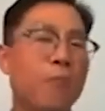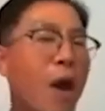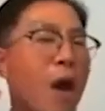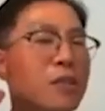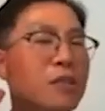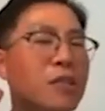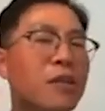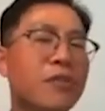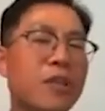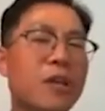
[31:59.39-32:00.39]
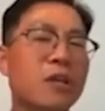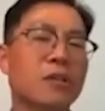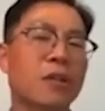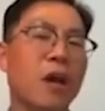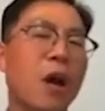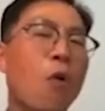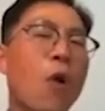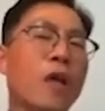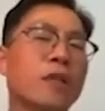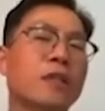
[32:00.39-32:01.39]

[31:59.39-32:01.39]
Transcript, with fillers: Positive thinkers always